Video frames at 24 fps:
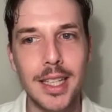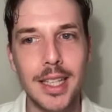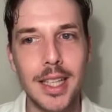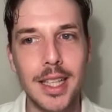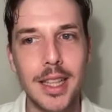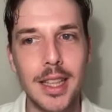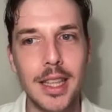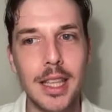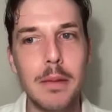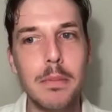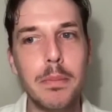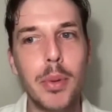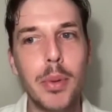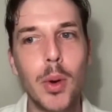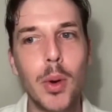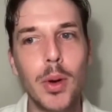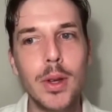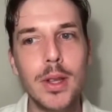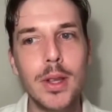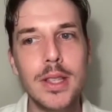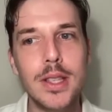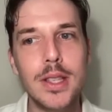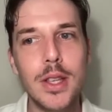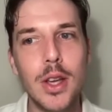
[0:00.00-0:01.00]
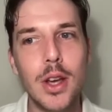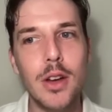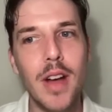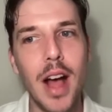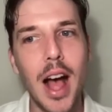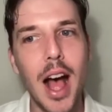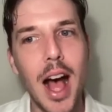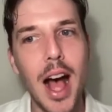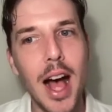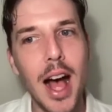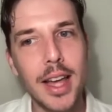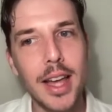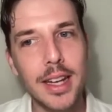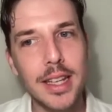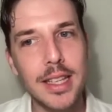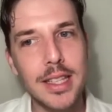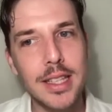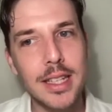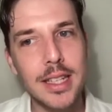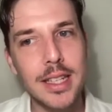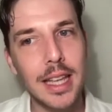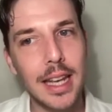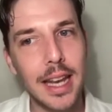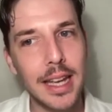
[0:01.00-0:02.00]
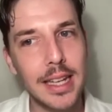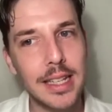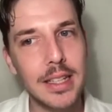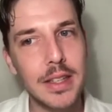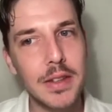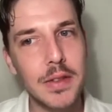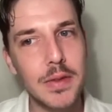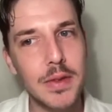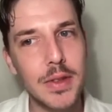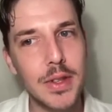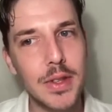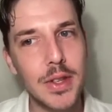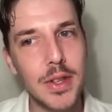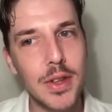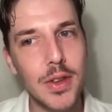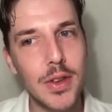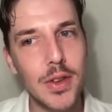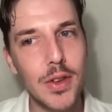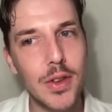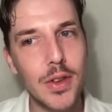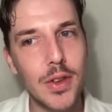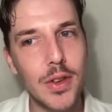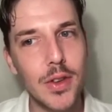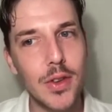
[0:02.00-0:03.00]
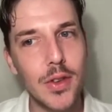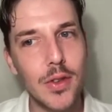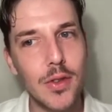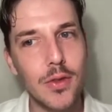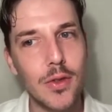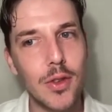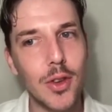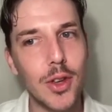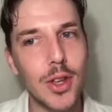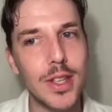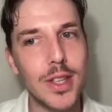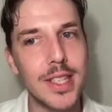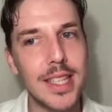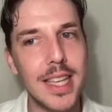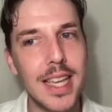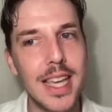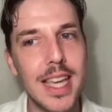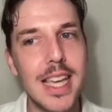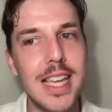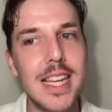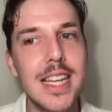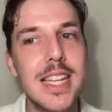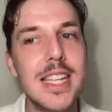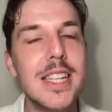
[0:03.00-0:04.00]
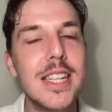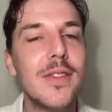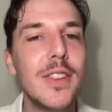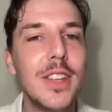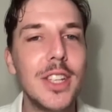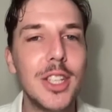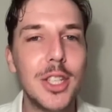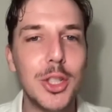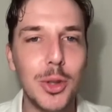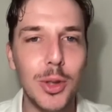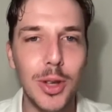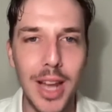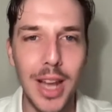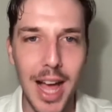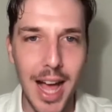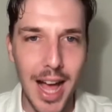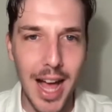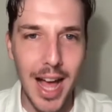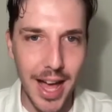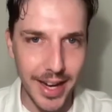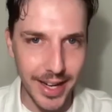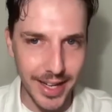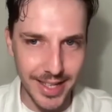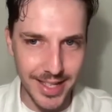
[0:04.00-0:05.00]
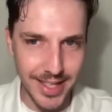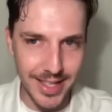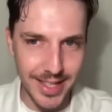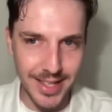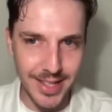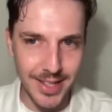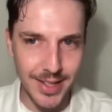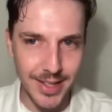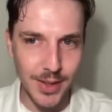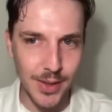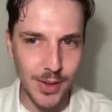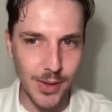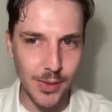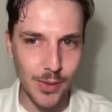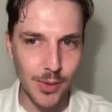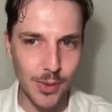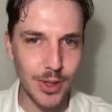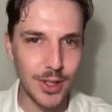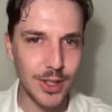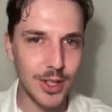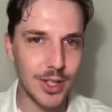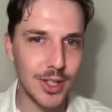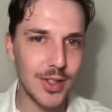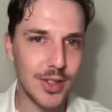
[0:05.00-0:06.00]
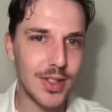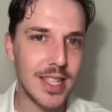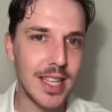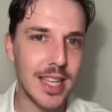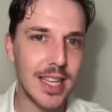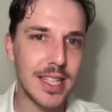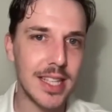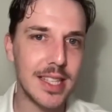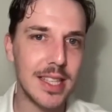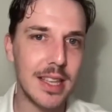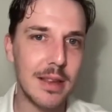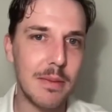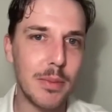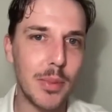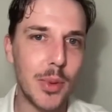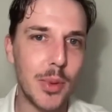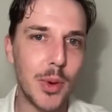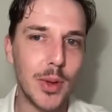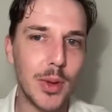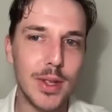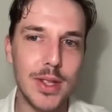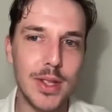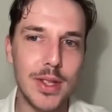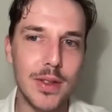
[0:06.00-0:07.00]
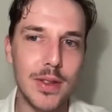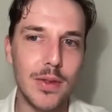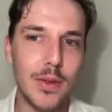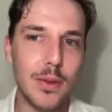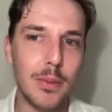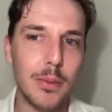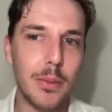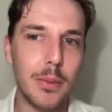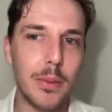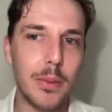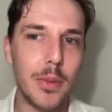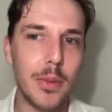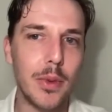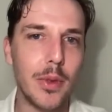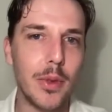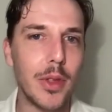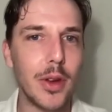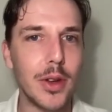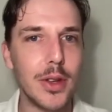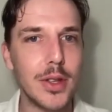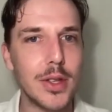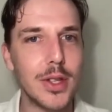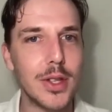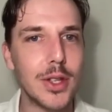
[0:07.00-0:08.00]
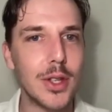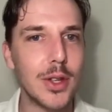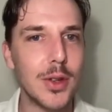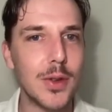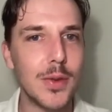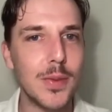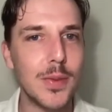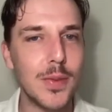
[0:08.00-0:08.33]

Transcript: The importance of artist collectives versus individual artists. What do you see as the importance of those two?